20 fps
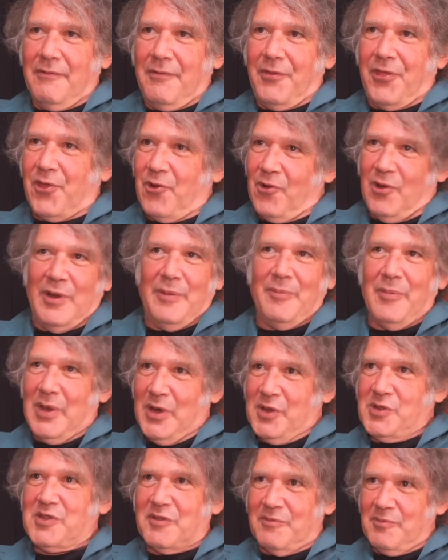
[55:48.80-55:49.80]
thirty
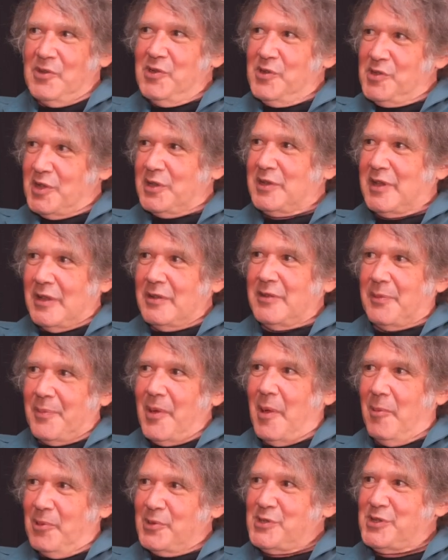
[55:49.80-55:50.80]
minutes of music that the
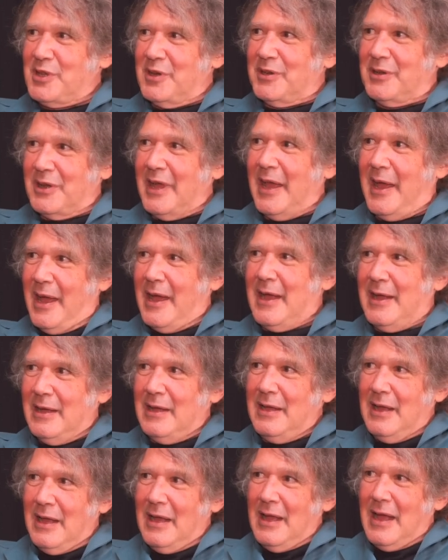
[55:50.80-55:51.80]
public's going to get
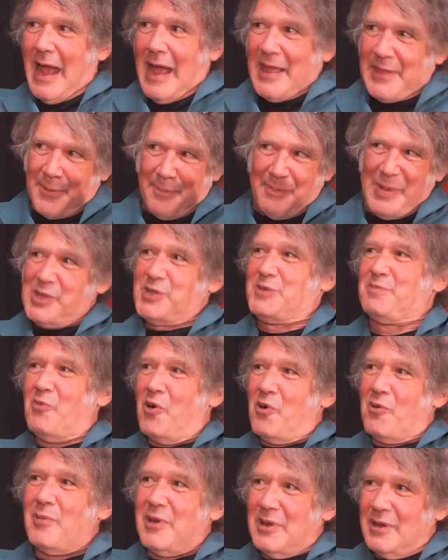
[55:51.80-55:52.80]
at the best
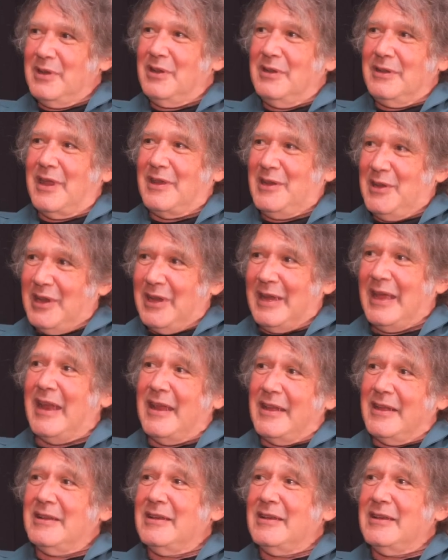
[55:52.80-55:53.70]
moment that you can get.